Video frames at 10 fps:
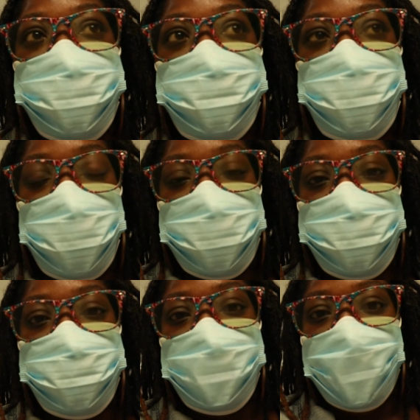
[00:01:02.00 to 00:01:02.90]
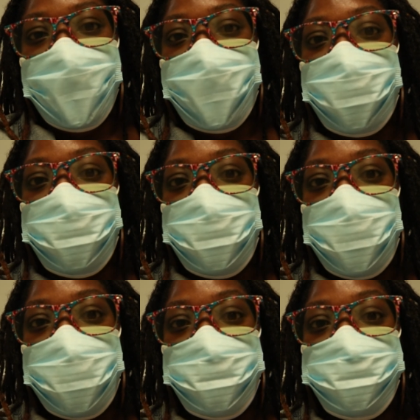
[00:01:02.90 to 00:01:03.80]
4th, and
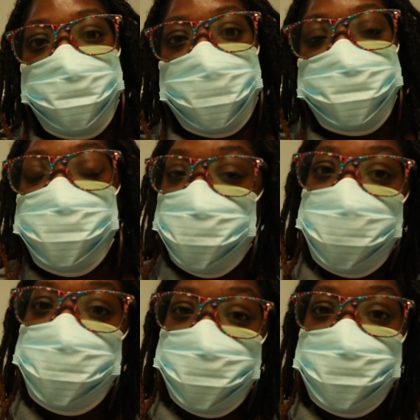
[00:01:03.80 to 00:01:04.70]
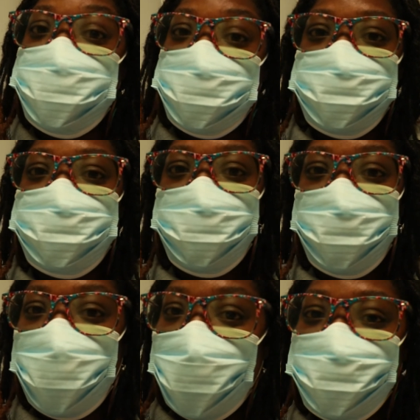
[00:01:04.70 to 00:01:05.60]
I am at
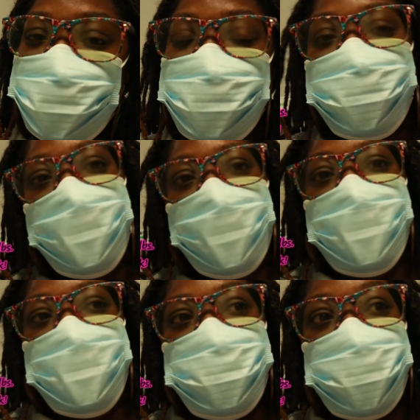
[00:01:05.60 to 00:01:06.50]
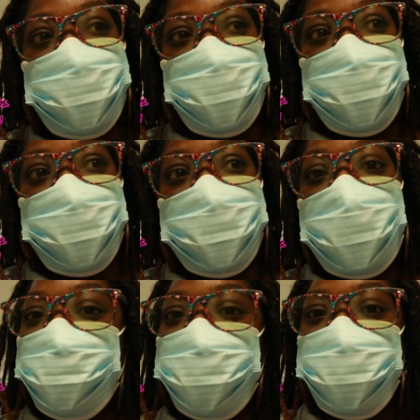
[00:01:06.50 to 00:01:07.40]
267 pounds. So
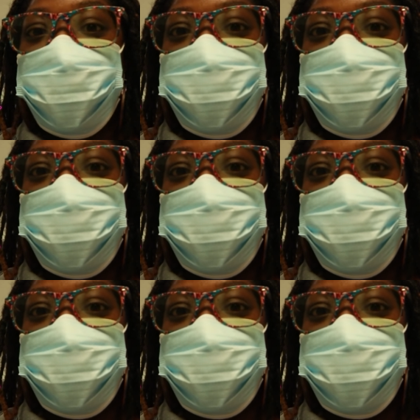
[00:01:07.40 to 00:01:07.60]
that was pretty